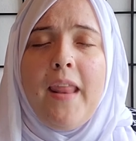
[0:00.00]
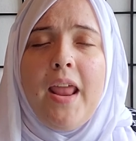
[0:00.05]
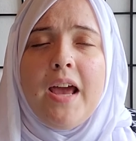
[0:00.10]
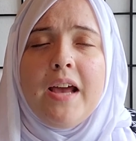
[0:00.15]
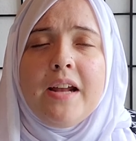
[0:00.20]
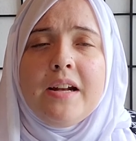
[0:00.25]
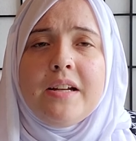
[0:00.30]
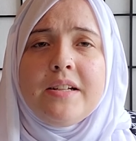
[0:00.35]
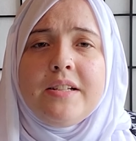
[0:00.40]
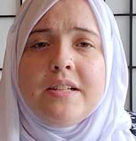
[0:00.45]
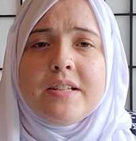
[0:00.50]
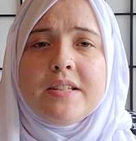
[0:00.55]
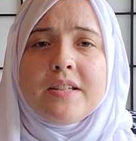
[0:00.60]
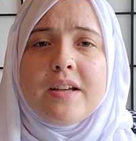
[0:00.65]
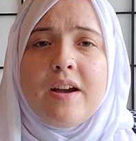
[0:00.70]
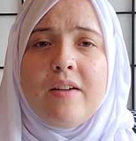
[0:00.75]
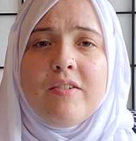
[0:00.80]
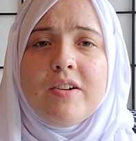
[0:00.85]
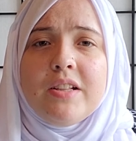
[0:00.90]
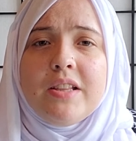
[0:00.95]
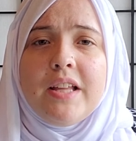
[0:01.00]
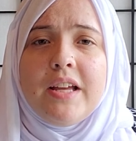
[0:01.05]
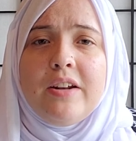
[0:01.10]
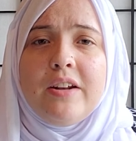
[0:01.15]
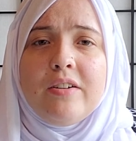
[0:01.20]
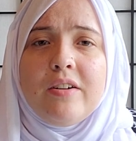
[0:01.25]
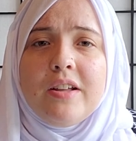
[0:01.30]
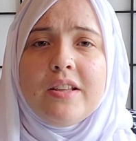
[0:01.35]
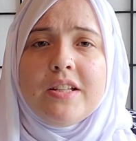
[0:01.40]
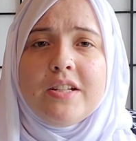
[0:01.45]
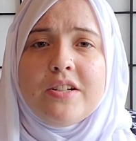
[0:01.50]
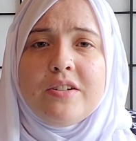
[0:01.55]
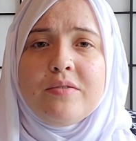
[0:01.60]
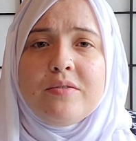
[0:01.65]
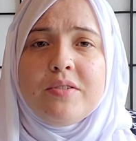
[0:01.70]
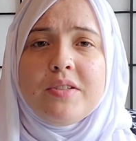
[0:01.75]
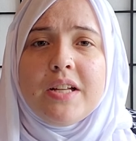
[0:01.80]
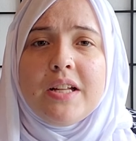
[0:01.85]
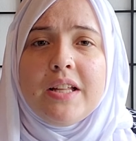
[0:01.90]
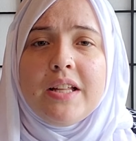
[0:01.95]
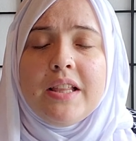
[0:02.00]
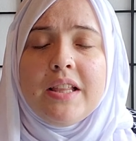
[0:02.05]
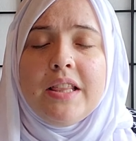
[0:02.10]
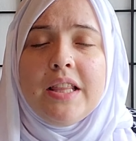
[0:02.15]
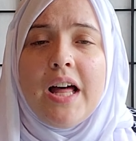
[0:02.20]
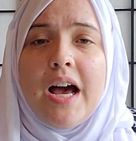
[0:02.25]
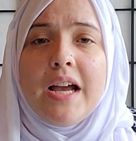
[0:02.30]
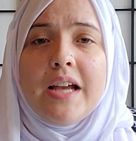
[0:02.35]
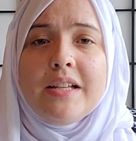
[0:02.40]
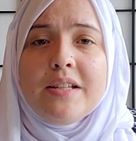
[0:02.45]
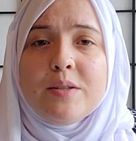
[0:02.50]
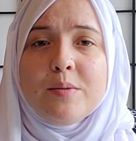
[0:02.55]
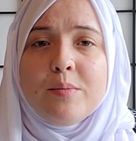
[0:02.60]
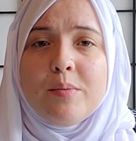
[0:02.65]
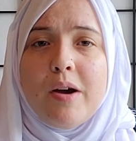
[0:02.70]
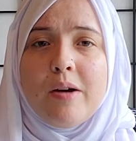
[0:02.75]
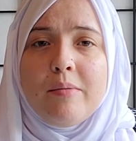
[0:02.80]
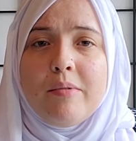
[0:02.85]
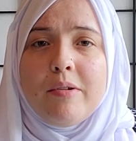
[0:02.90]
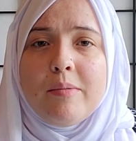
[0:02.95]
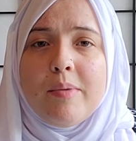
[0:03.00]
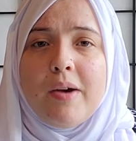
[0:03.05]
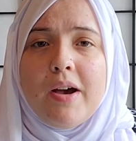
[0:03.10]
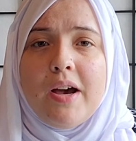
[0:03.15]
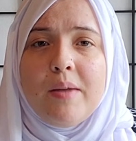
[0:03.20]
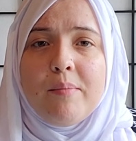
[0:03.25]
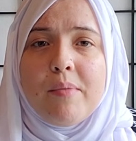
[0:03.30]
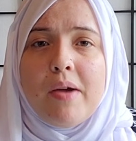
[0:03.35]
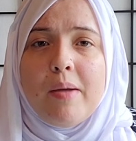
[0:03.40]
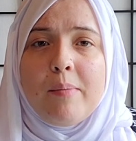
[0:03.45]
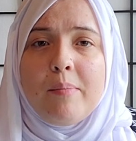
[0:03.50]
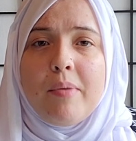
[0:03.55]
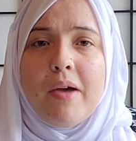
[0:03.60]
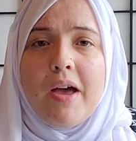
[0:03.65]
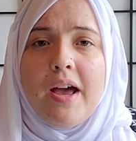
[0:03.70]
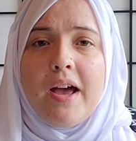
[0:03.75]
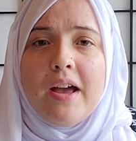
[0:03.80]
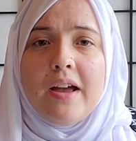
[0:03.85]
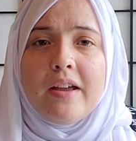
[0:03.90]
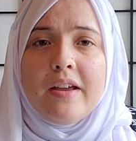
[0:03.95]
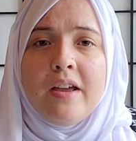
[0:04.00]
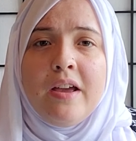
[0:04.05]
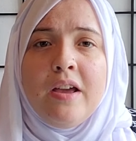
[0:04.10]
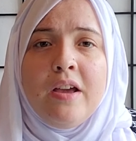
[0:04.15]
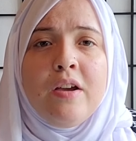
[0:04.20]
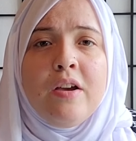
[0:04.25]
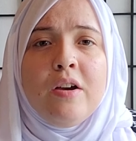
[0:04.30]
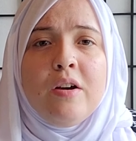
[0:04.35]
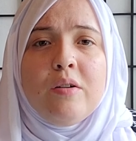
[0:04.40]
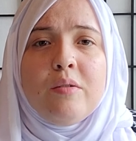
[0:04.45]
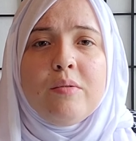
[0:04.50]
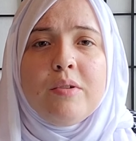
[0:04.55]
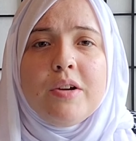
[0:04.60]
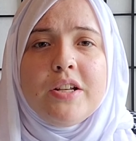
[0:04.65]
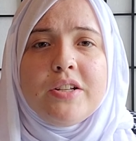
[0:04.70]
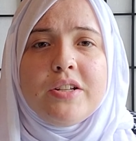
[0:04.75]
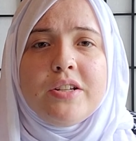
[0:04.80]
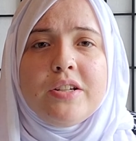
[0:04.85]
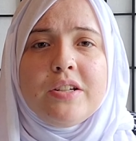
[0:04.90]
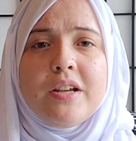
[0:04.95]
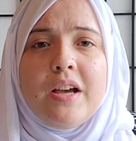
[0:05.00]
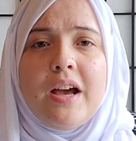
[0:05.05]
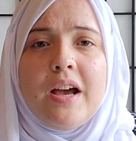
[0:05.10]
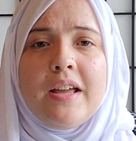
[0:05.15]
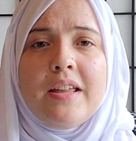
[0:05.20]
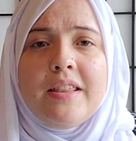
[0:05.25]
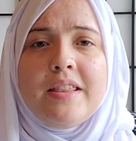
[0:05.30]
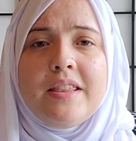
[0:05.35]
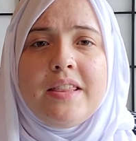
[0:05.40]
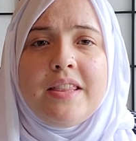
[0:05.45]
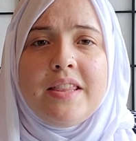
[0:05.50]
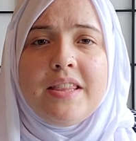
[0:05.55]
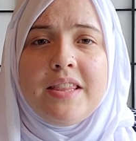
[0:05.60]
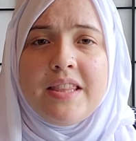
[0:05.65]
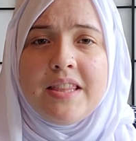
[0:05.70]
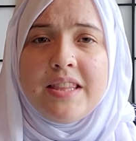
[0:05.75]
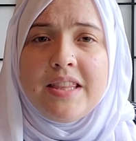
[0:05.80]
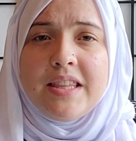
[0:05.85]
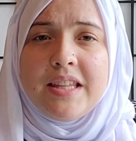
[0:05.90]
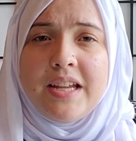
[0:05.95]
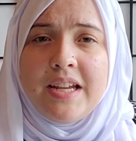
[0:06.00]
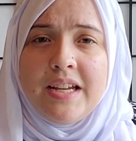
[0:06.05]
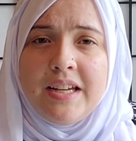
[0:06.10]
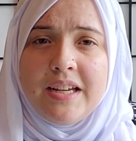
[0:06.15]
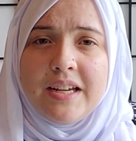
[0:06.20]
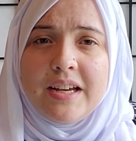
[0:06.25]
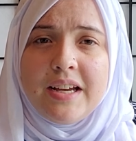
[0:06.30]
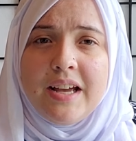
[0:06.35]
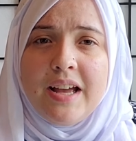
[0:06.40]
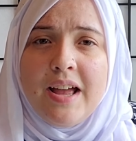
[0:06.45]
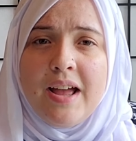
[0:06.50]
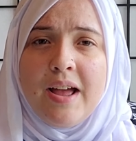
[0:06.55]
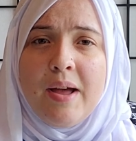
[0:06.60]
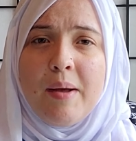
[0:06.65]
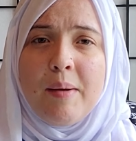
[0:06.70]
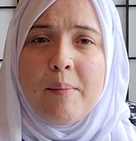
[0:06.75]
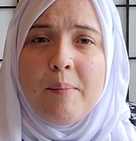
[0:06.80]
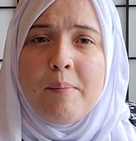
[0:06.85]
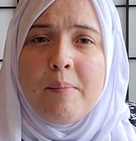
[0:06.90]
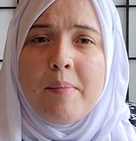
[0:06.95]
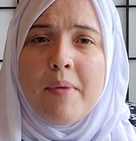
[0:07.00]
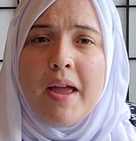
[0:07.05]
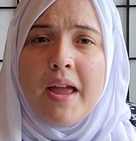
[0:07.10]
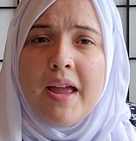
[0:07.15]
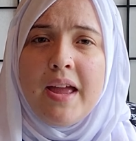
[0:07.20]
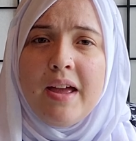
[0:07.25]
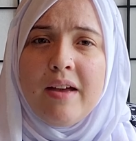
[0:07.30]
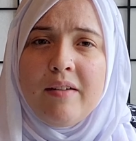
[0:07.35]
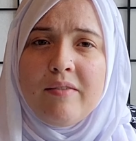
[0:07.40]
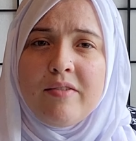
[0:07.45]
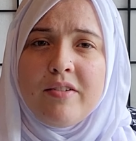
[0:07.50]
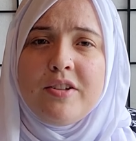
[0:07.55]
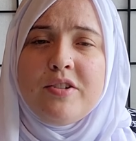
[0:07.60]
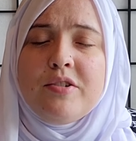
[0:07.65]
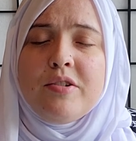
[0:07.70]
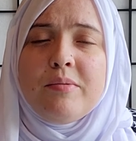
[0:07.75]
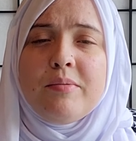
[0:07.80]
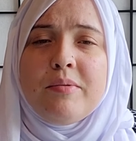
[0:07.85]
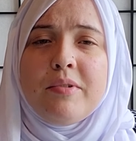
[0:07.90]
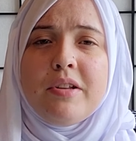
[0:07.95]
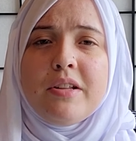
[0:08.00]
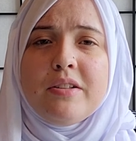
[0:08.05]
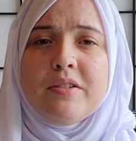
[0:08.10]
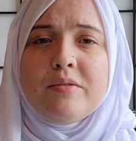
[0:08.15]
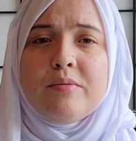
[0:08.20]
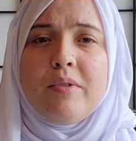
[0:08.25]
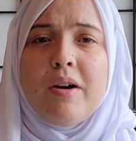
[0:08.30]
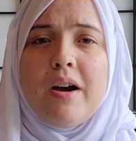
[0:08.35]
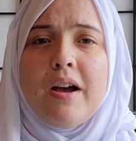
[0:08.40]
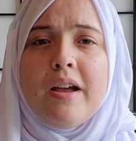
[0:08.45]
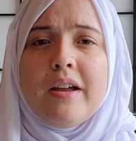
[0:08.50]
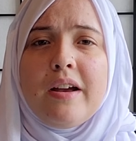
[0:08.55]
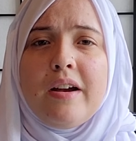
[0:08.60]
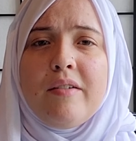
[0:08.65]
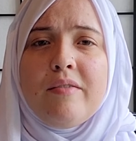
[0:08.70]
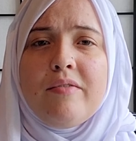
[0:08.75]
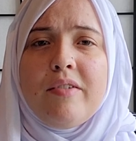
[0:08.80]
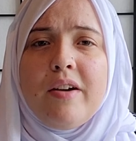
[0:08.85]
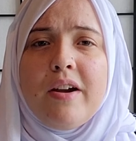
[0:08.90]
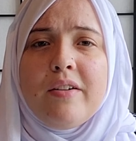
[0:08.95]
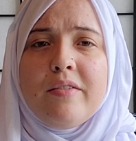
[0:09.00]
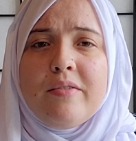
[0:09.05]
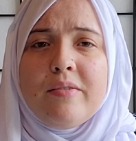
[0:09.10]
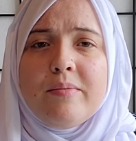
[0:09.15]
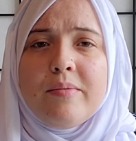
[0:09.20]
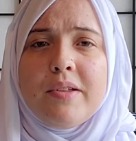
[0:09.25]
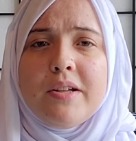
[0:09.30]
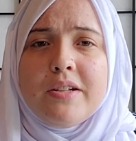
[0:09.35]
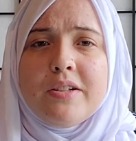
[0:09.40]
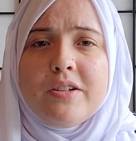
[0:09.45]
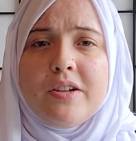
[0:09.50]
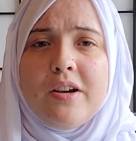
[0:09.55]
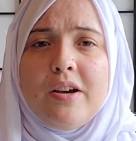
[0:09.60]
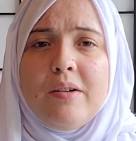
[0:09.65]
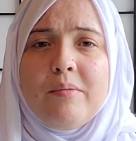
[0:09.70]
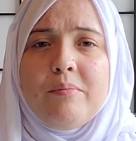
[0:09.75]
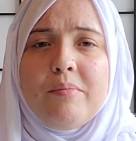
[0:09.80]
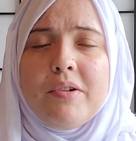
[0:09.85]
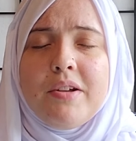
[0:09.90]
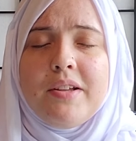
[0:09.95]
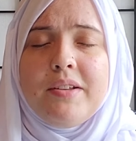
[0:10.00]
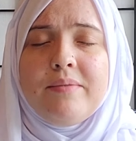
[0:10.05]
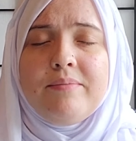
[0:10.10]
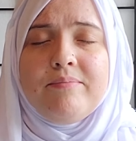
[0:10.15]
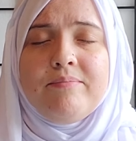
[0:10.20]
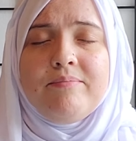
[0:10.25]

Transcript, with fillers: And I discovered later on that she was telling lies about me behind my back, which I think may have contributed to why I got fired from that job, but